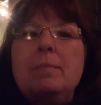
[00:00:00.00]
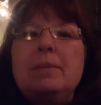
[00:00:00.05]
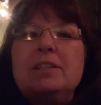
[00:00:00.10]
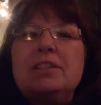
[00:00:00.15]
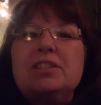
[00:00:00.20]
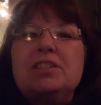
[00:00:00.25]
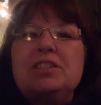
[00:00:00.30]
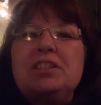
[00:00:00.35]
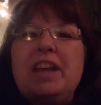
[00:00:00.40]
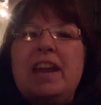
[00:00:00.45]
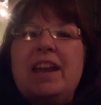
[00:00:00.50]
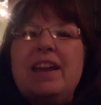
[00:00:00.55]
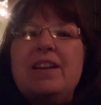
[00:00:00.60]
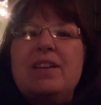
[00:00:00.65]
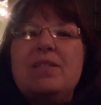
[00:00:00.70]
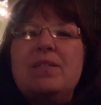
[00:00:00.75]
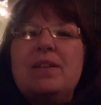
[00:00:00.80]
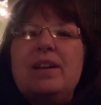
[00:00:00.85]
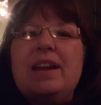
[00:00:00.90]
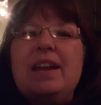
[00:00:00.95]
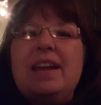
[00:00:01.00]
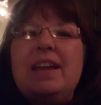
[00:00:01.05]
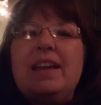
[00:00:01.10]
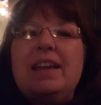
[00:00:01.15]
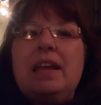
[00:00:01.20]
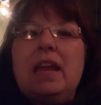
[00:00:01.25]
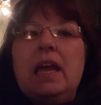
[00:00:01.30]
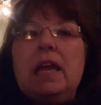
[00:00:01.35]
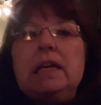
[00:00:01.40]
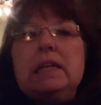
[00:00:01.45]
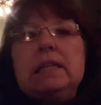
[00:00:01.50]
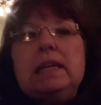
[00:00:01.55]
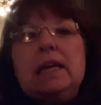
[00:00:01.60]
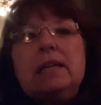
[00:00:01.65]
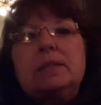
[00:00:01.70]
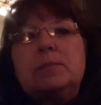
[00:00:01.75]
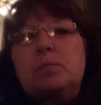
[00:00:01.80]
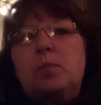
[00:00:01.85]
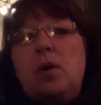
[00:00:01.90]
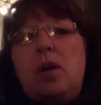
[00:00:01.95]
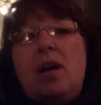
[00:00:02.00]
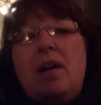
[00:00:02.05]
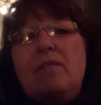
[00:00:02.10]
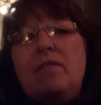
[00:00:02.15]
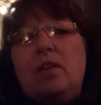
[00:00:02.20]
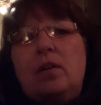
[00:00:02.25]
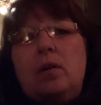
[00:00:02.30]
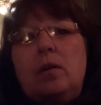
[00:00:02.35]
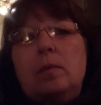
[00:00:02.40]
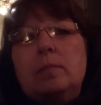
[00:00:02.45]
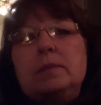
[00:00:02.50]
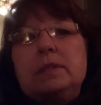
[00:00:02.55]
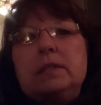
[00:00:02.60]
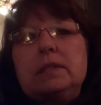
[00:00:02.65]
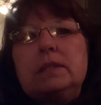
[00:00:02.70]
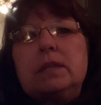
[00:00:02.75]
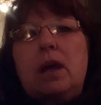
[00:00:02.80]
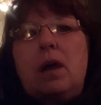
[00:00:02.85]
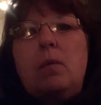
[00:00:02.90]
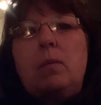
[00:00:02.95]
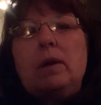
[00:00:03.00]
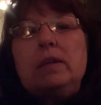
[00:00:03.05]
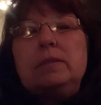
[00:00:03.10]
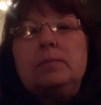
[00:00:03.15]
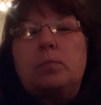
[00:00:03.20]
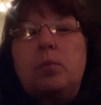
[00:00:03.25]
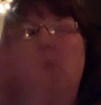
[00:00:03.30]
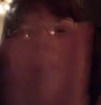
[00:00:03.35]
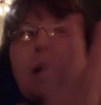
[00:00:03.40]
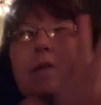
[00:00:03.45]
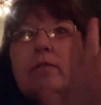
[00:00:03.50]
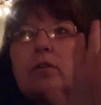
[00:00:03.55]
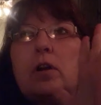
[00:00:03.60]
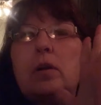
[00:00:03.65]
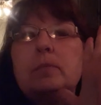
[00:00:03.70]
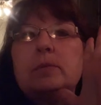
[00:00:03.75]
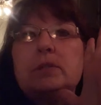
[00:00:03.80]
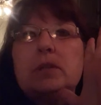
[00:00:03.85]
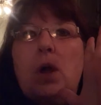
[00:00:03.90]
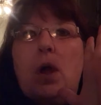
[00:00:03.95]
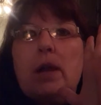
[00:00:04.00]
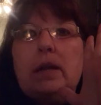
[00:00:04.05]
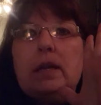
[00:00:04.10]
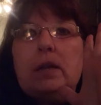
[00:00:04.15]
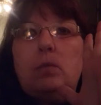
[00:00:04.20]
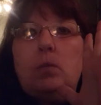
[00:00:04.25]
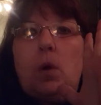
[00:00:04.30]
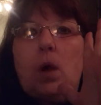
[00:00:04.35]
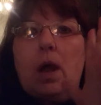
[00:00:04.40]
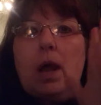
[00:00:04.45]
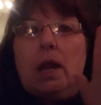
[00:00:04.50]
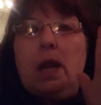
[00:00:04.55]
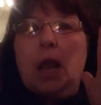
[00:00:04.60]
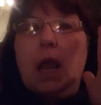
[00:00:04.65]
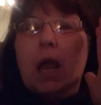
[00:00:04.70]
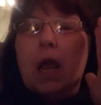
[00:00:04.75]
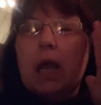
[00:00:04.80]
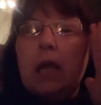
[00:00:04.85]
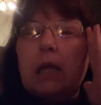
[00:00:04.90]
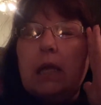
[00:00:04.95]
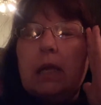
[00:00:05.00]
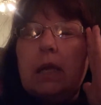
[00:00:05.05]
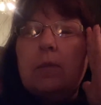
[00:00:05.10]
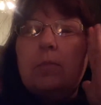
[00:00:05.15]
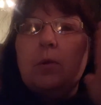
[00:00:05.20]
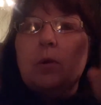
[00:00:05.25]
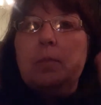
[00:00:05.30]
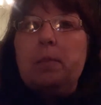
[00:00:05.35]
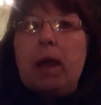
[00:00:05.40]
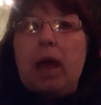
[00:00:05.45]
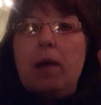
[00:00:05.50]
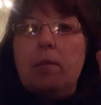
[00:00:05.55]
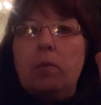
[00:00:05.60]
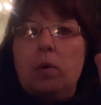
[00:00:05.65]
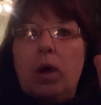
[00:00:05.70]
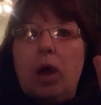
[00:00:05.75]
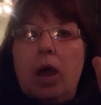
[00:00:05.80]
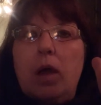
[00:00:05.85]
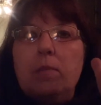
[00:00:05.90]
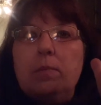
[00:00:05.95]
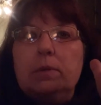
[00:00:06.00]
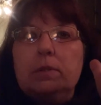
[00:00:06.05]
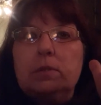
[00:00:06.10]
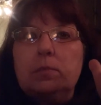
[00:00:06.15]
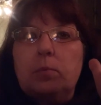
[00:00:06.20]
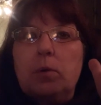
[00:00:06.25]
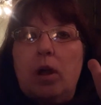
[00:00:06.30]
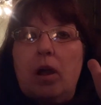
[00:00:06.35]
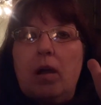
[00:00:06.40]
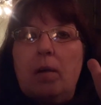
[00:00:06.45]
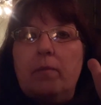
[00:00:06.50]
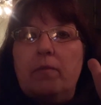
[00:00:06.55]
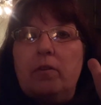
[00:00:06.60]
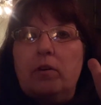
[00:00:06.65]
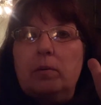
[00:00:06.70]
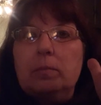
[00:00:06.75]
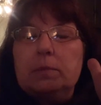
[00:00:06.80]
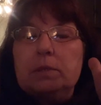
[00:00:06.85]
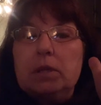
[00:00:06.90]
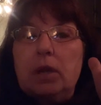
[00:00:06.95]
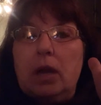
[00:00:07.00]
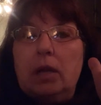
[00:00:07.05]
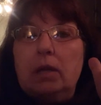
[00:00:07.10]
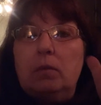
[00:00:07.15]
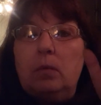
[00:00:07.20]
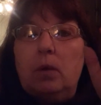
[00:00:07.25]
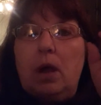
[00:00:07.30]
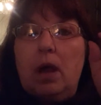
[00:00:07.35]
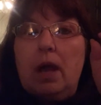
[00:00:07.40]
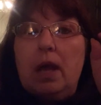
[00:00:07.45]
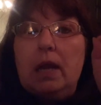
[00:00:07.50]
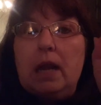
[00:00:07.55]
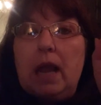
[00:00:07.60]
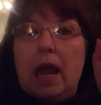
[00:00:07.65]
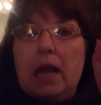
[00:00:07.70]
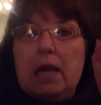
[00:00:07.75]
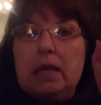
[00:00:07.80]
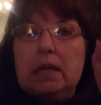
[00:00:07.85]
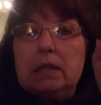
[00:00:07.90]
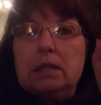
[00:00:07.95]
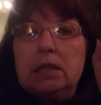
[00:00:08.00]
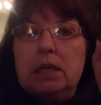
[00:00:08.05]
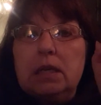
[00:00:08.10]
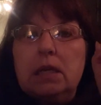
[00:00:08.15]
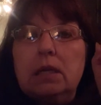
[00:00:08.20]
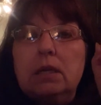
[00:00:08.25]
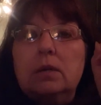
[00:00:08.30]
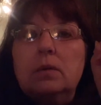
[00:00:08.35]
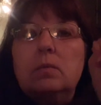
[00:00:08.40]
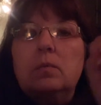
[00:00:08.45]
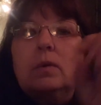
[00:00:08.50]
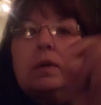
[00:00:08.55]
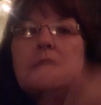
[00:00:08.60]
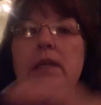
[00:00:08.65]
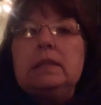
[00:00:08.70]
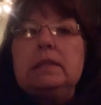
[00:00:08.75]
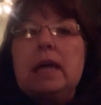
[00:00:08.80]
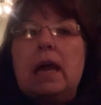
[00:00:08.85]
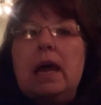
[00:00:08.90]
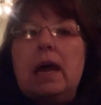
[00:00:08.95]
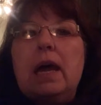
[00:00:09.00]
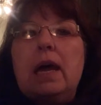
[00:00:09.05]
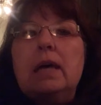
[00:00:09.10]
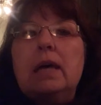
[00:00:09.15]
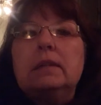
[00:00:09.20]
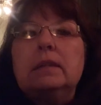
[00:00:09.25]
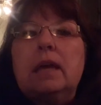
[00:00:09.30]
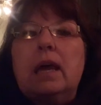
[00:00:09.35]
Sherry. Yes, Proverbs is always. Proverbs 91. Keep your Bible open to Proverbs 91 and read that.